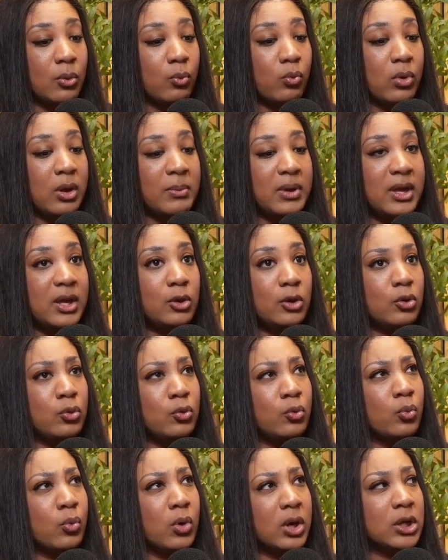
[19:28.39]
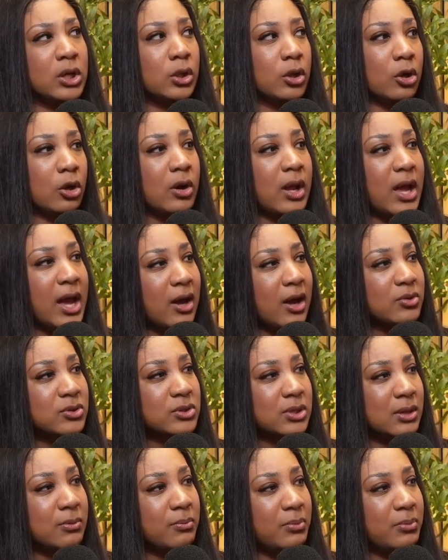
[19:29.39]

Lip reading: women who want to learn how to